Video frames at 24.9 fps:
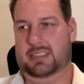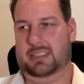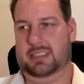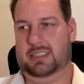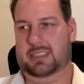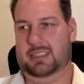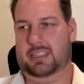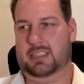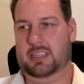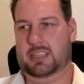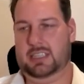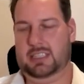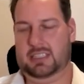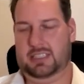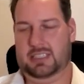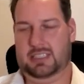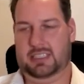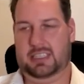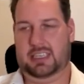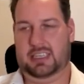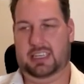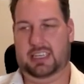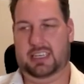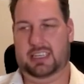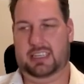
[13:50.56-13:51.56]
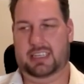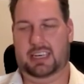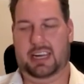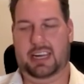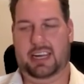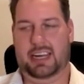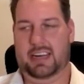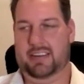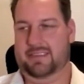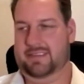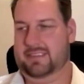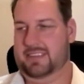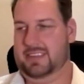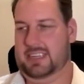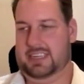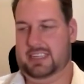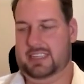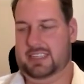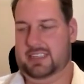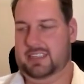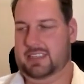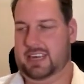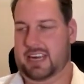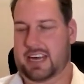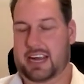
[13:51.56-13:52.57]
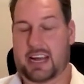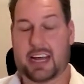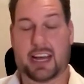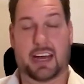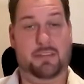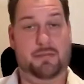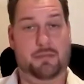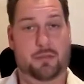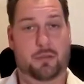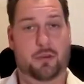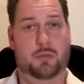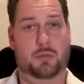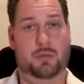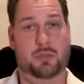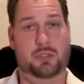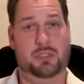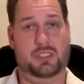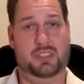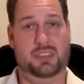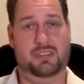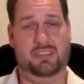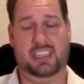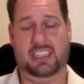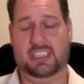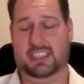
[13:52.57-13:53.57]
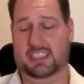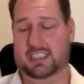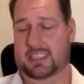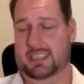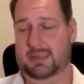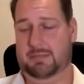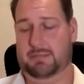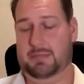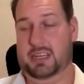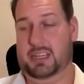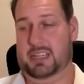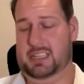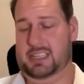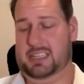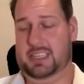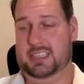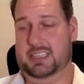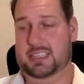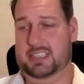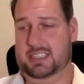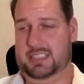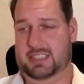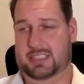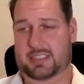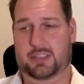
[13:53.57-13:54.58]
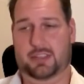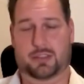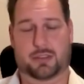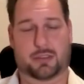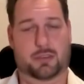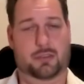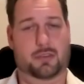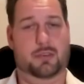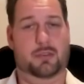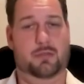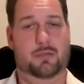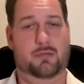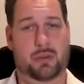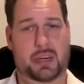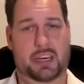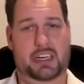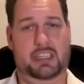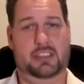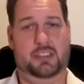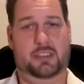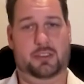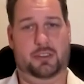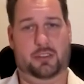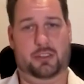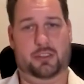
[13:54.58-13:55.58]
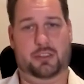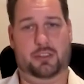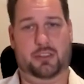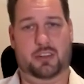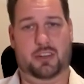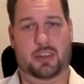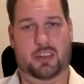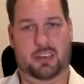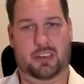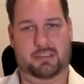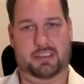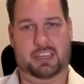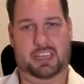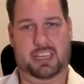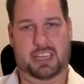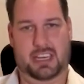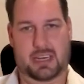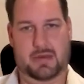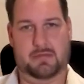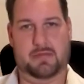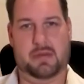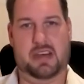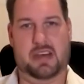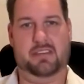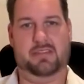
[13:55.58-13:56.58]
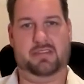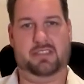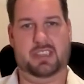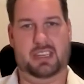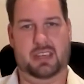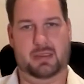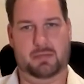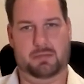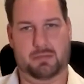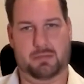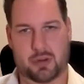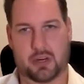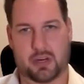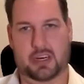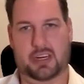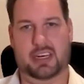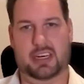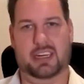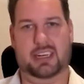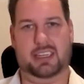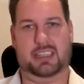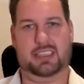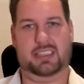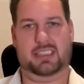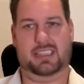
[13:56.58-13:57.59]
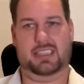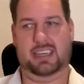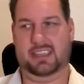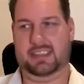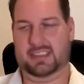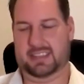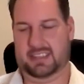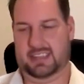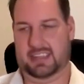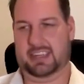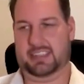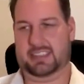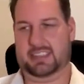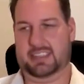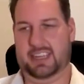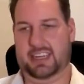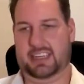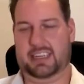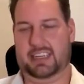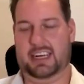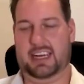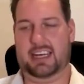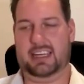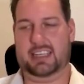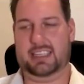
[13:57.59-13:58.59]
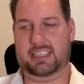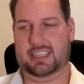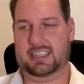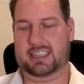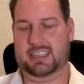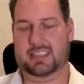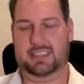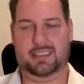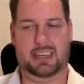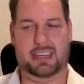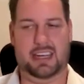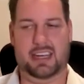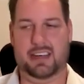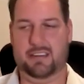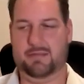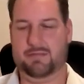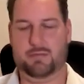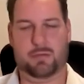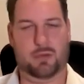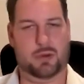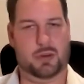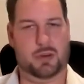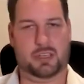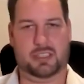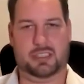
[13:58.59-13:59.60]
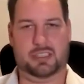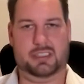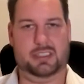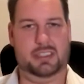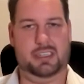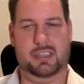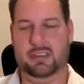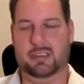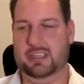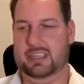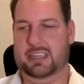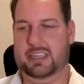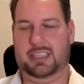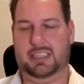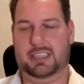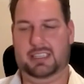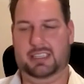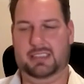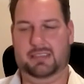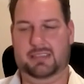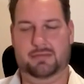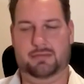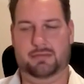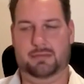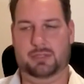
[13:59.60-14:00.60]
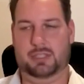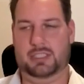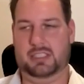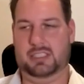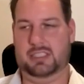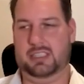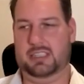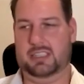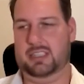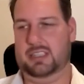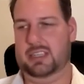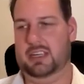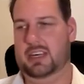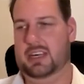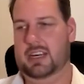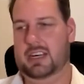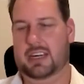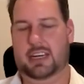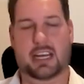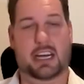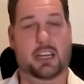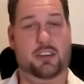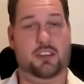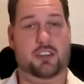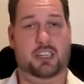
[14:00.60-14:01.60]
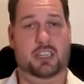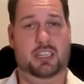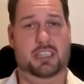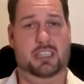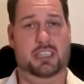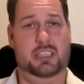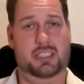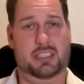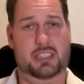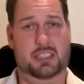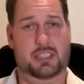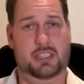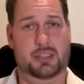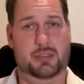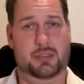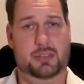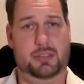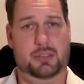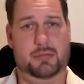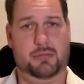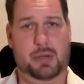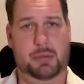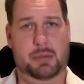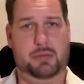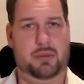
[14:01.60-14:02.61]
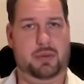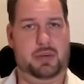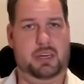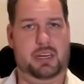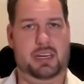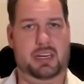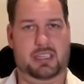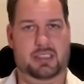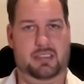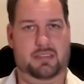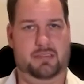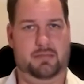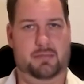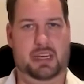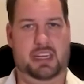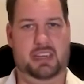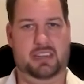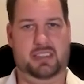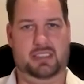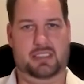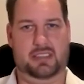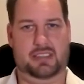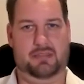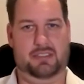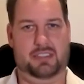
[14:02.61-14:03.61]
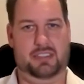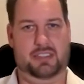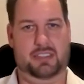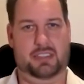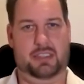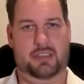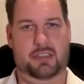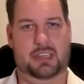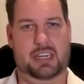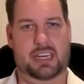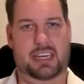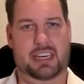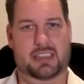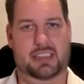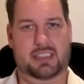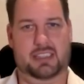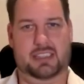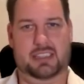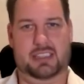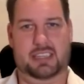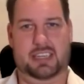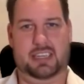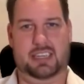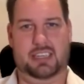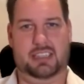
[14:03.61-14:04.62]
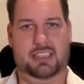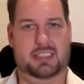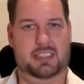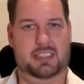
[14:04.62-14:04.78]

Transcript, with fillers: you're gonna see and i have done i have almost invested a million into research of emfs and products and things like that and i have worked you know like even with a national institute of reproductive medicine with the united states